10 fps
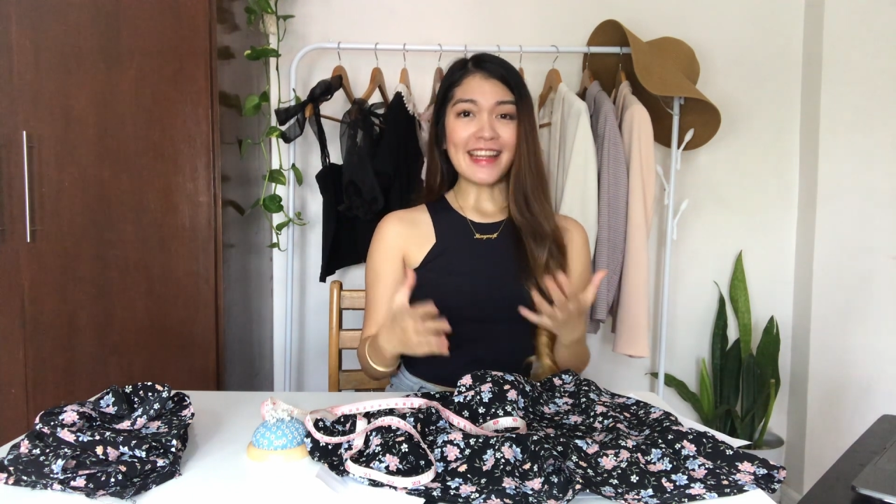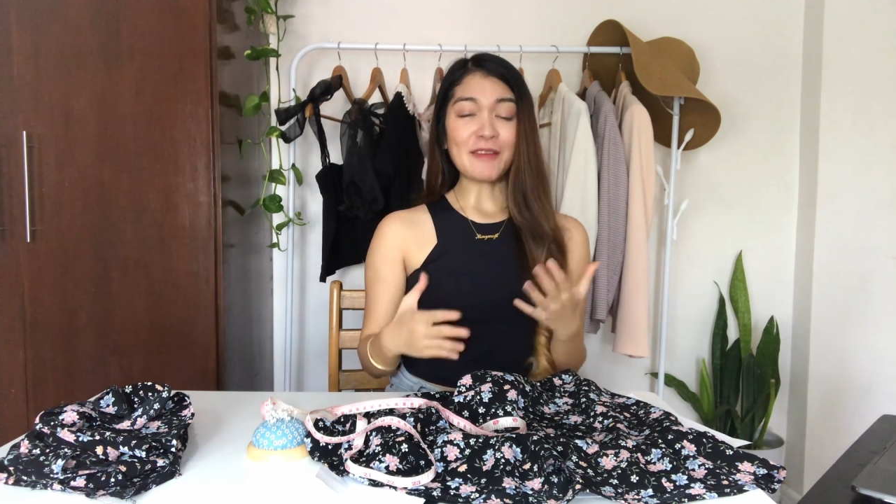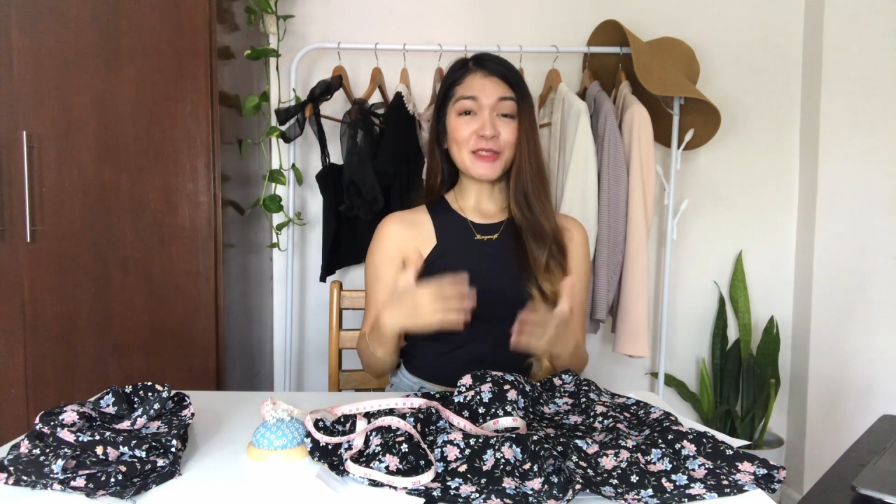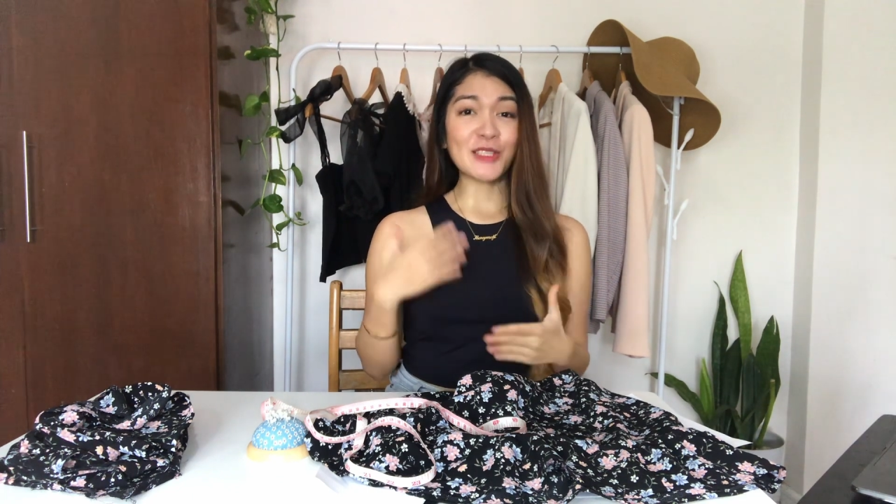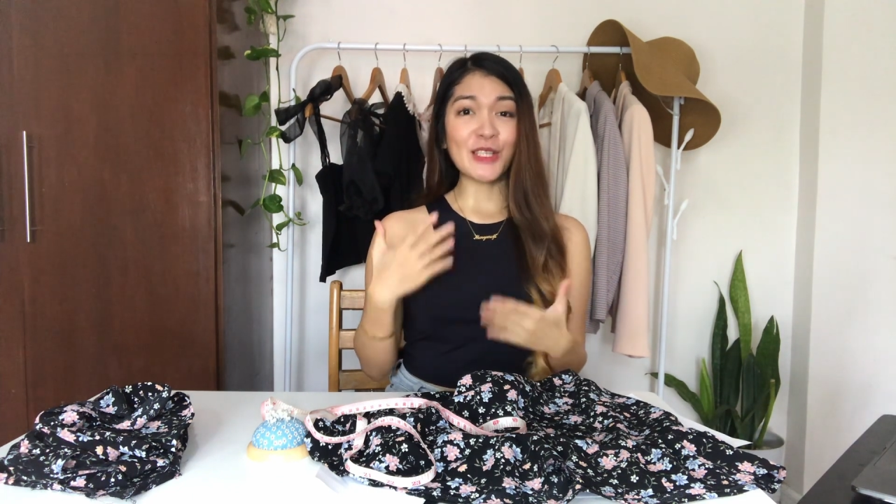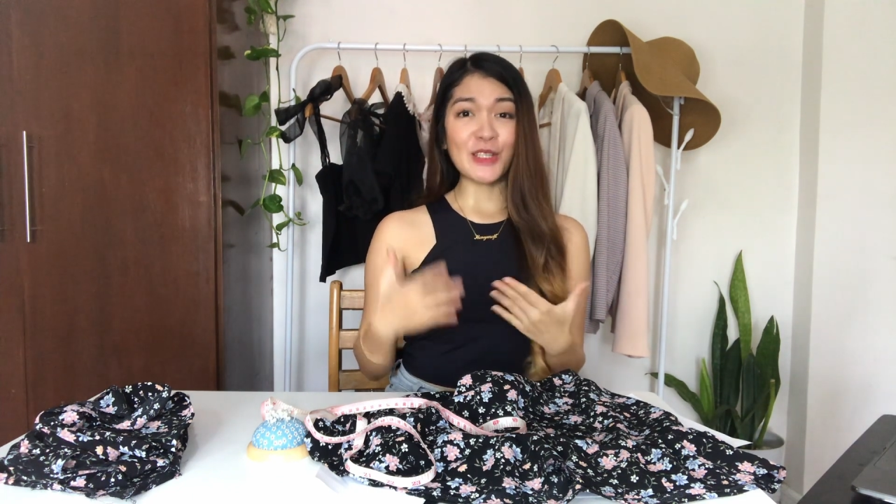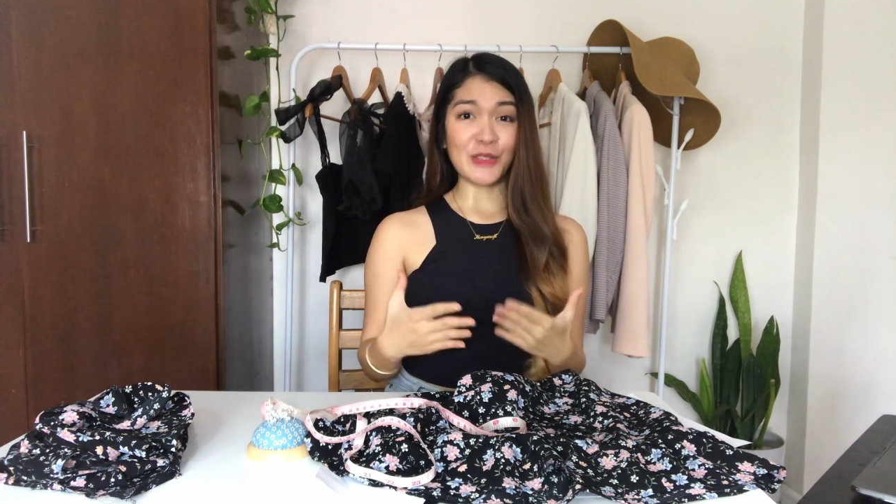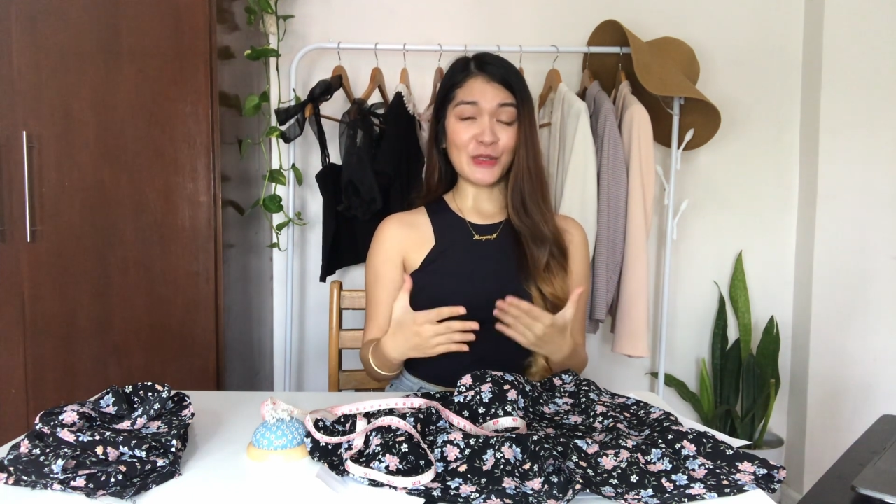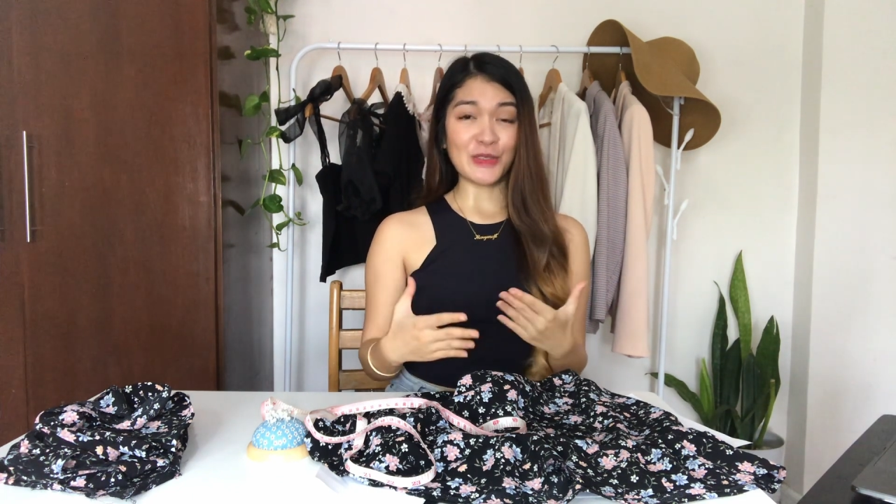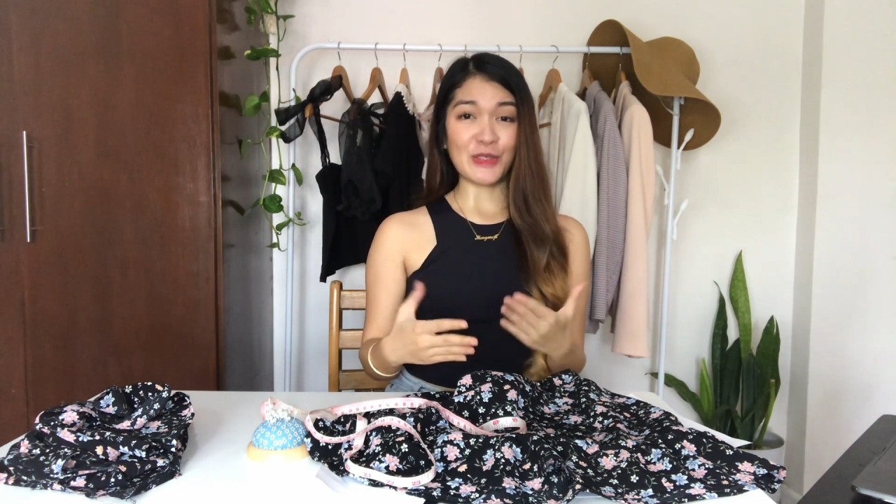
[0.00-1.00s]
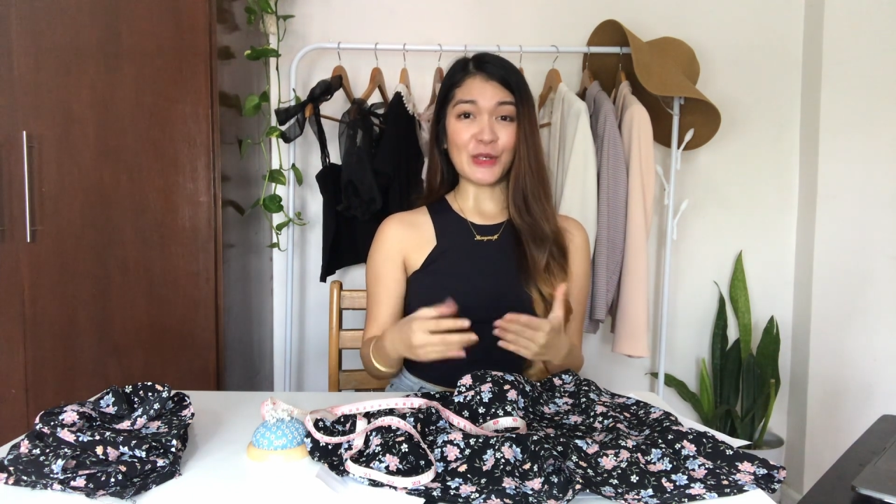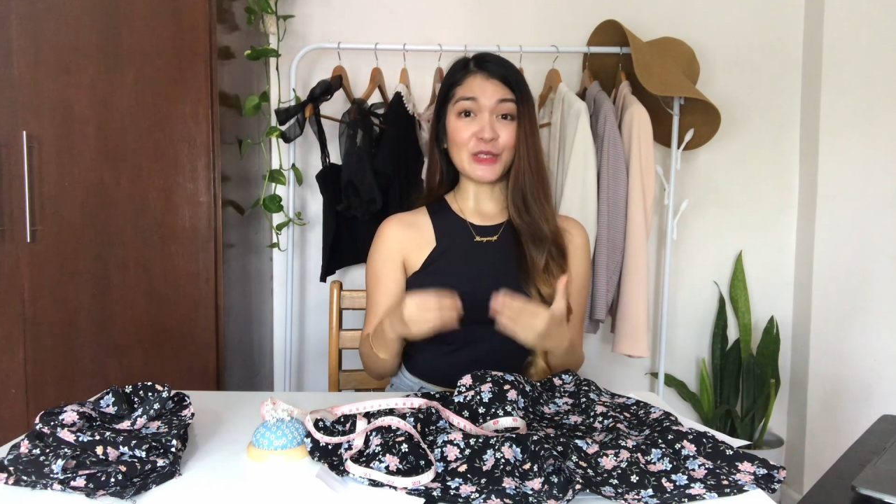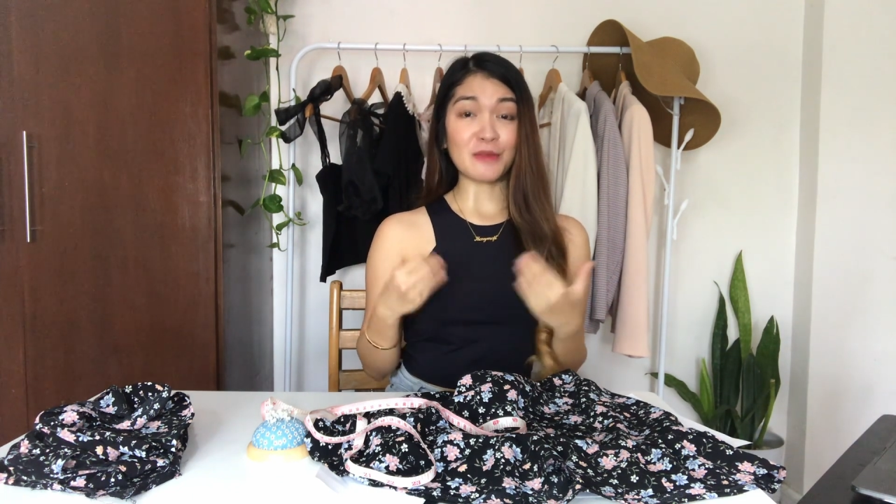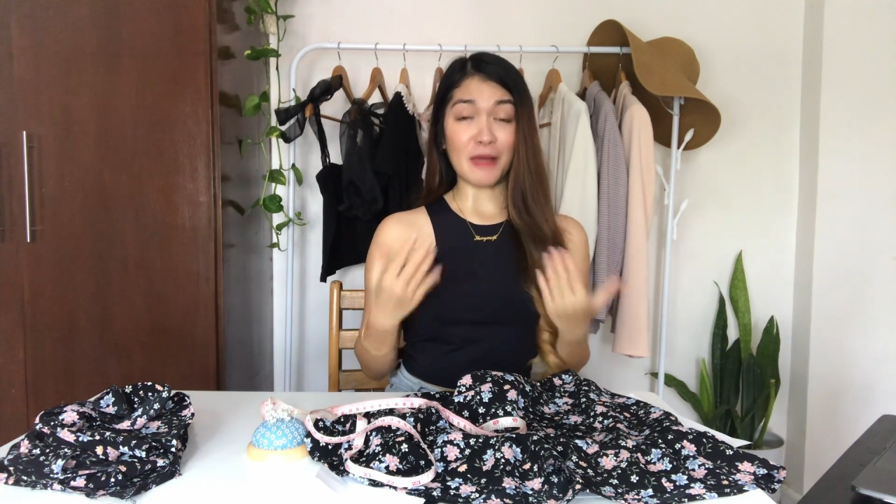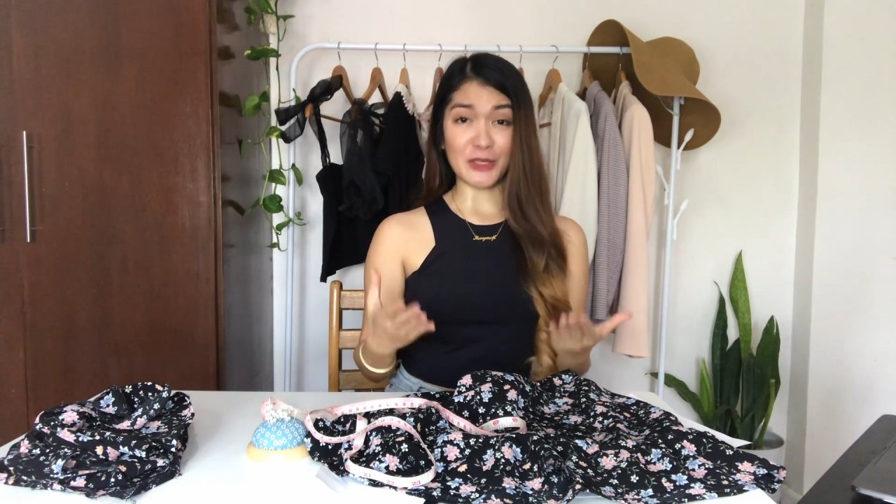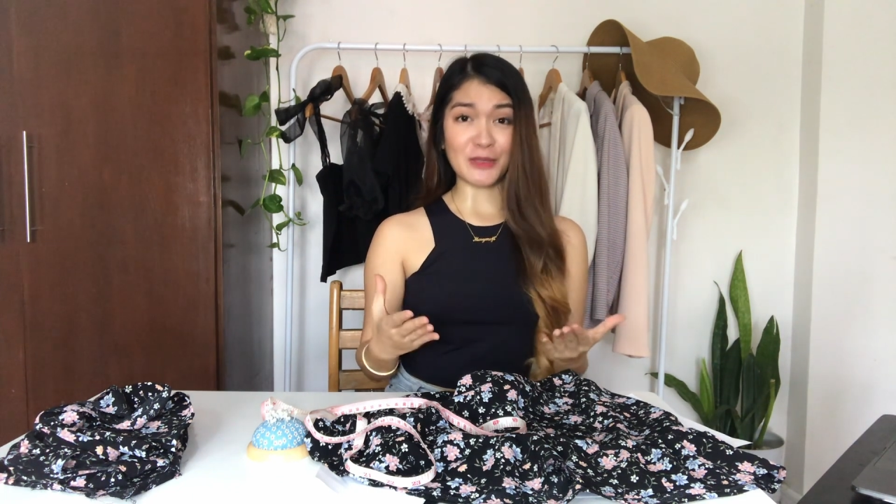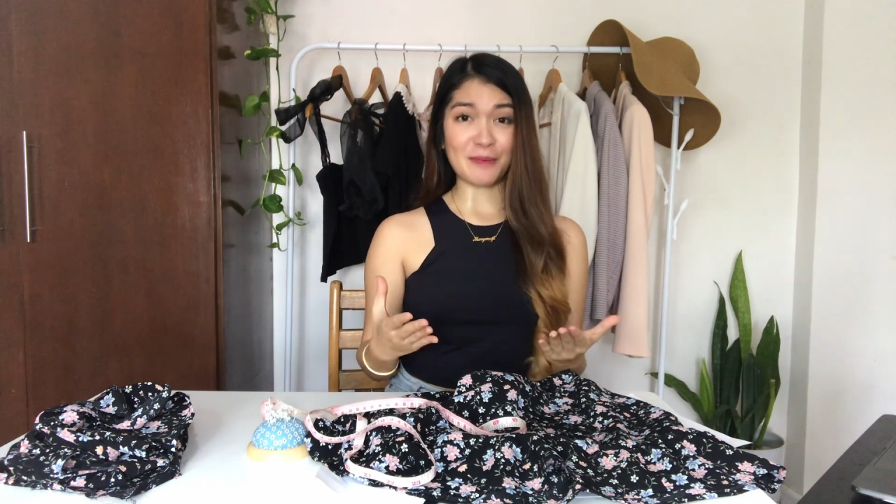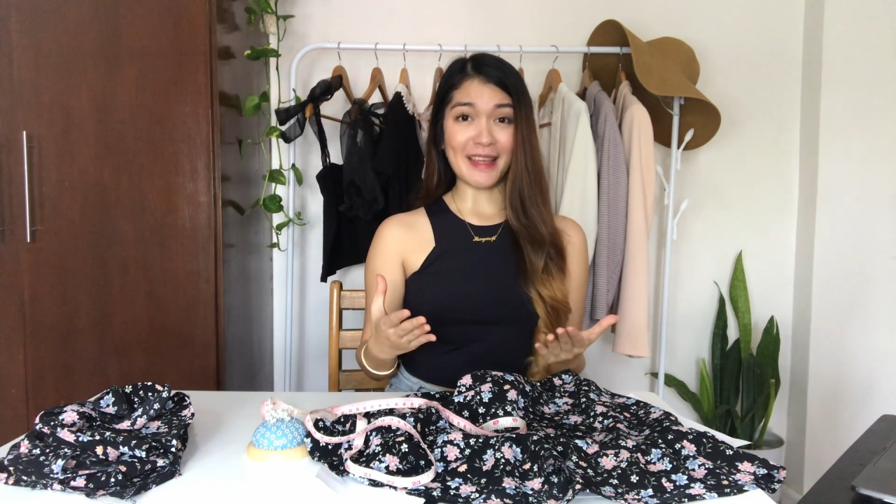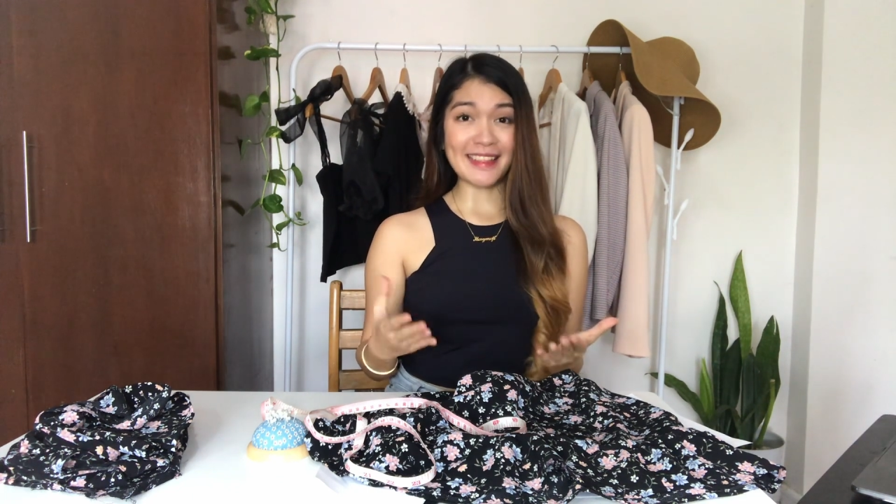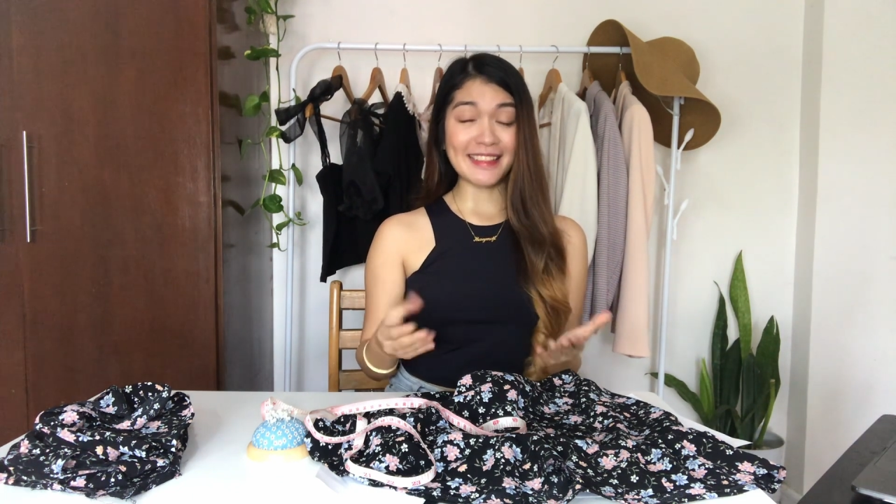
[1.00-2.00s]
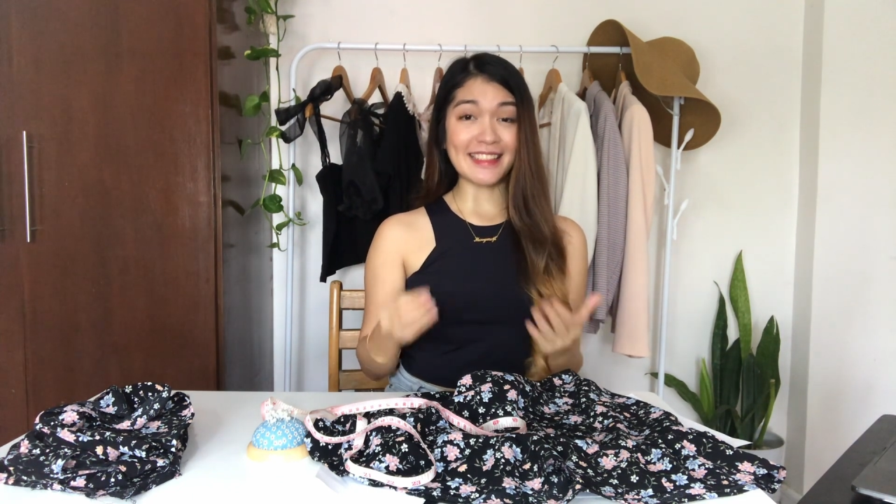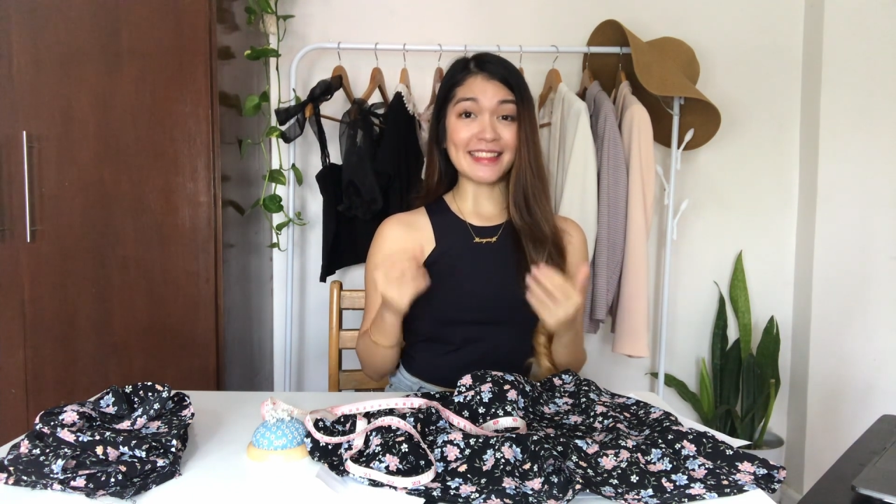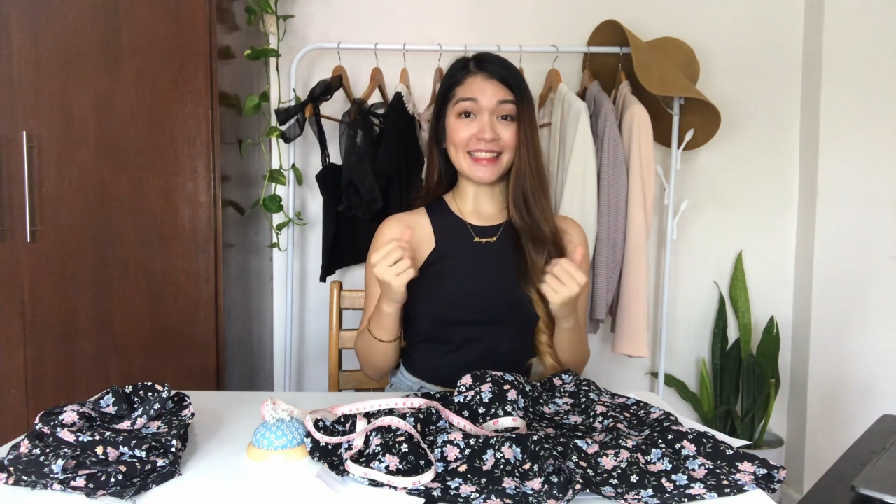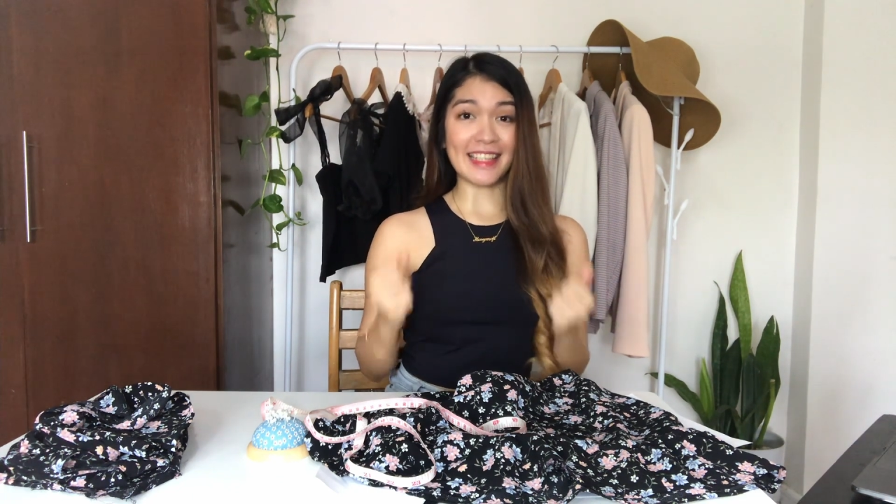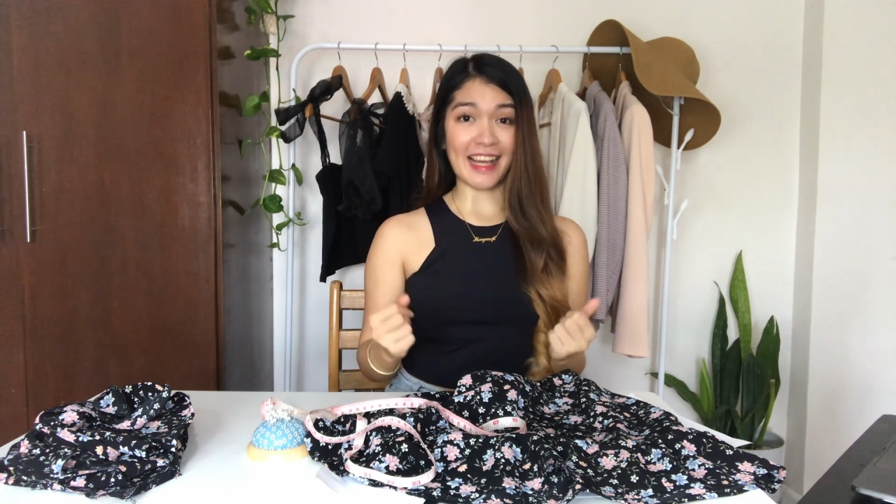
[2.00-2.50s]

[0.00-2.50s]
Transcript: And I'm just gonna use those measurements as a